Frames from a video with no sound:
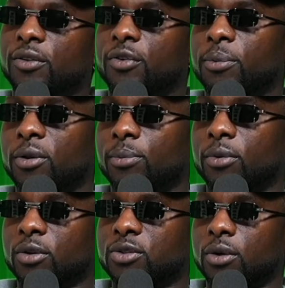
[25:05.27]
for
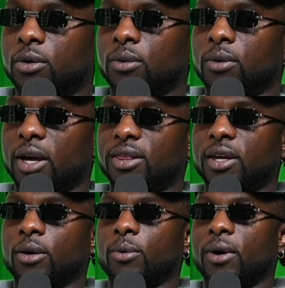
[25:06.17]
people. So I
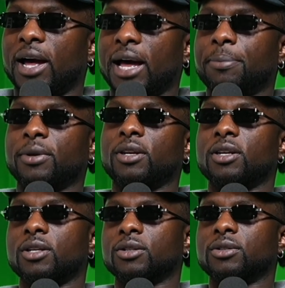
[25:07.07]
think what happened
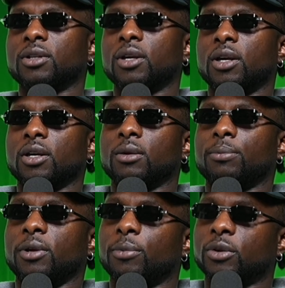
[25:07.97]
is
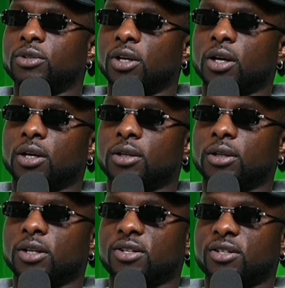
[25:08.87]
people took
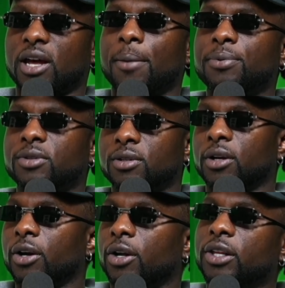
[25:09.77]
the steps
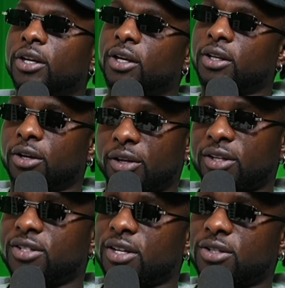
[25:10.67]
early in the early
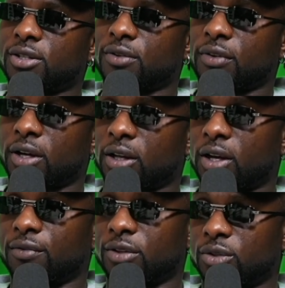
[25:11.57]
stages of like a
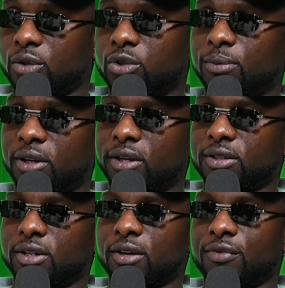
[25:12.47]
lot of the social media
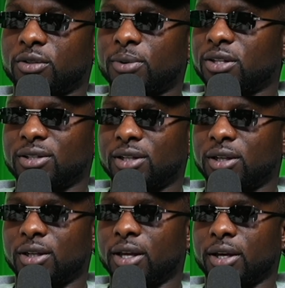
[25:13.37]
stuff,
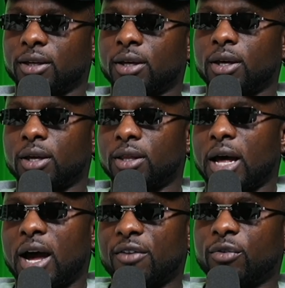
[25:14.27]
especially like the
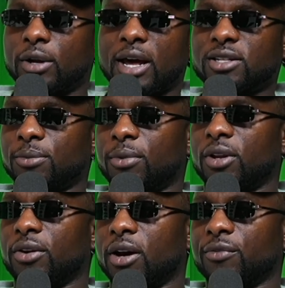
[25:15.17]
iPhone hasn't
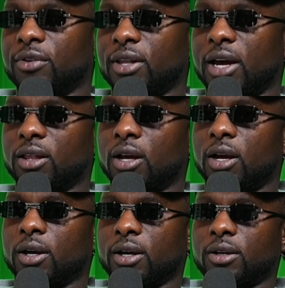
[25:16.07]
been around for that
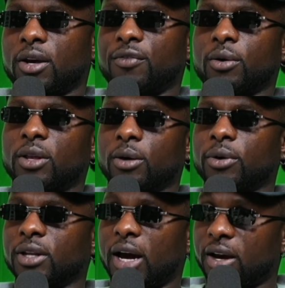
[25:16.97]
long. And I feel like
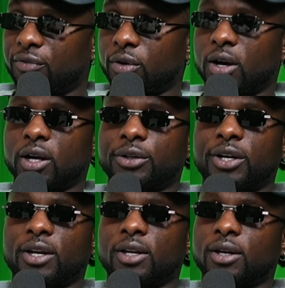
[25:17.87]
when the iPhone got
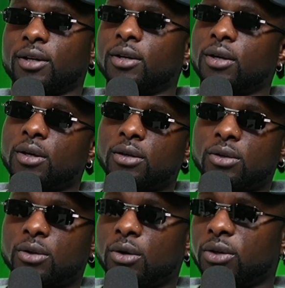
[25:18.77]
created,
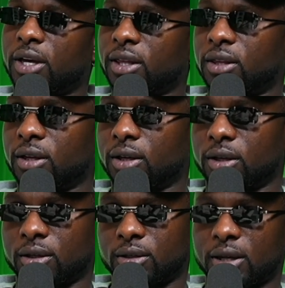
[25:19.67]
you know, you get
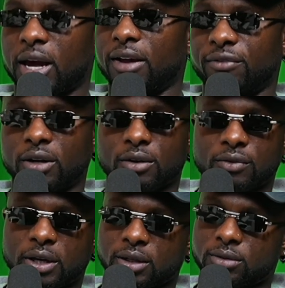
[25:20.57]
the advent
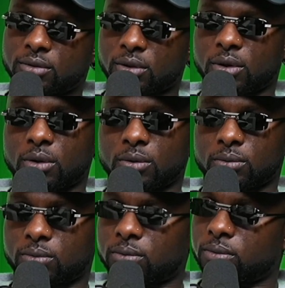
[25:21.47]
of like, you know,
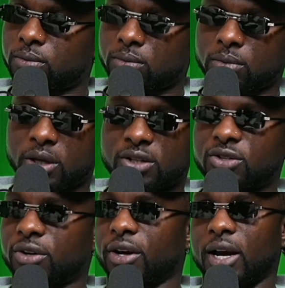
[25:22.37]

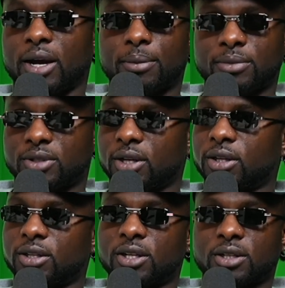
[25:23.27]
Instagrams
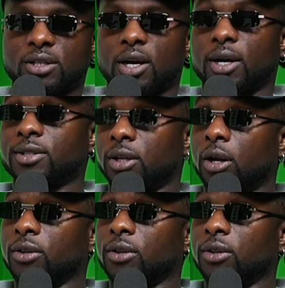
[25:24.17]
and the TikToks and all